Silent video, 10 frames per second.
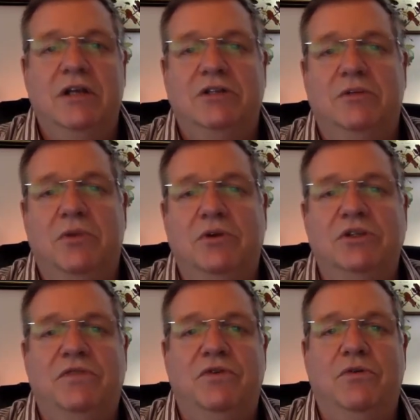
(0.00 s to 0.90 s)
So most
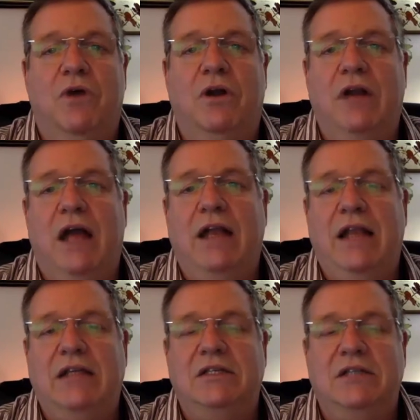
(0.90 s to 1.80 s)
of you are not
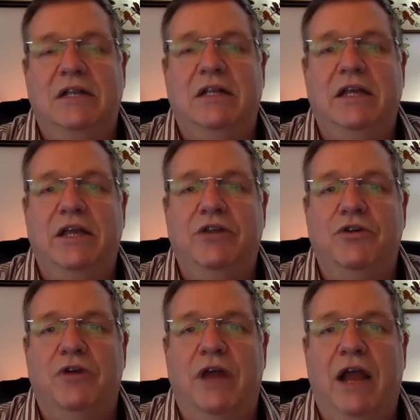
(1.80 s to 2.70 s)
necessarily in
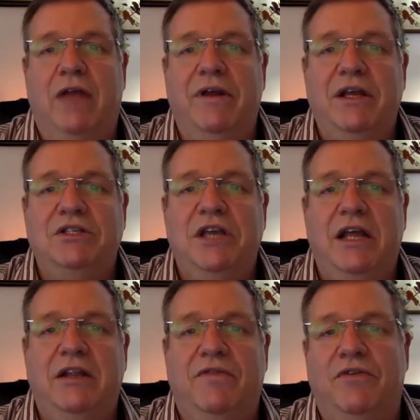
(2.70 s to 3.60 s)
your areas
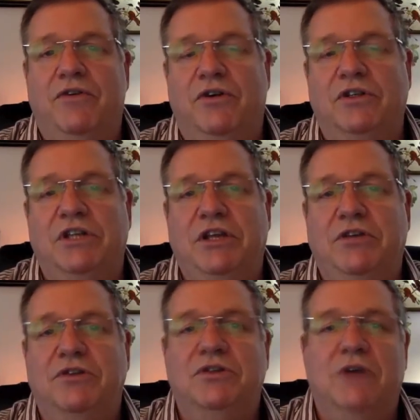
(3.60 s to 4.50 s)
yet. If you're nursing,
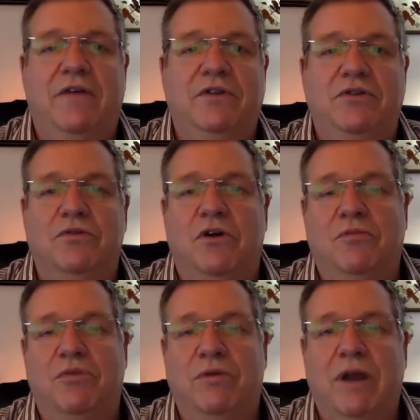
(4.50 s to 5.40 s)
you still have to do all the
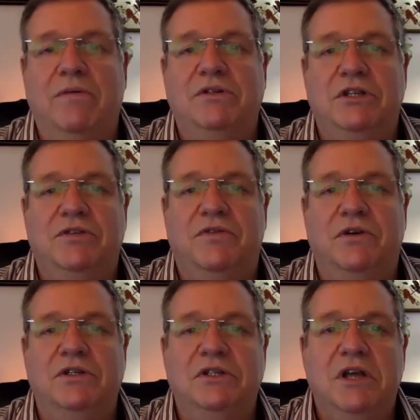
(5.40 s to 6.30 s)
prerequisites
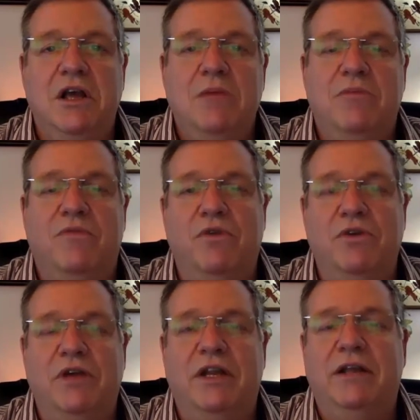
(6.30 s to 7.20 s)
first before
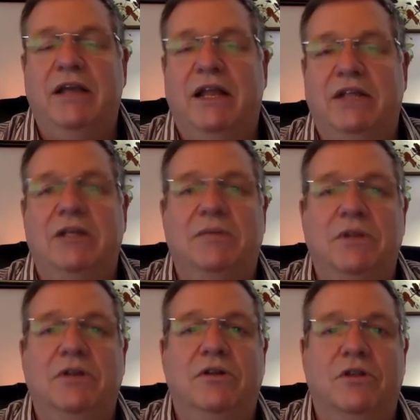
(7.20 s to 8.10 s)
you can get
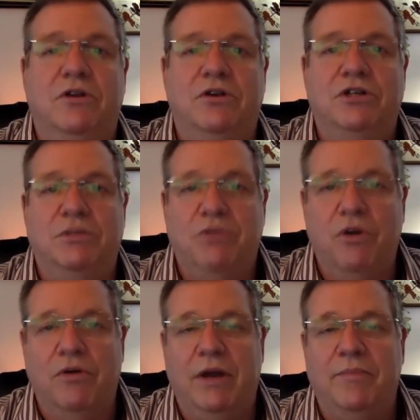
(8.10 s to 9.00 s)
accepted into the nursing
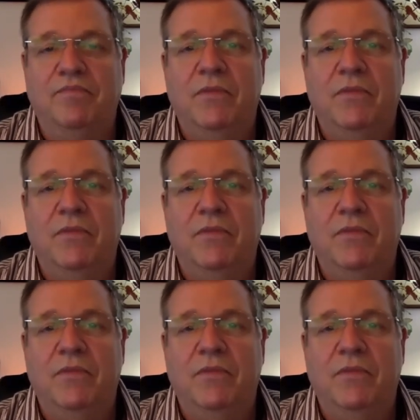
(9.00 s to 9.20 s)
program.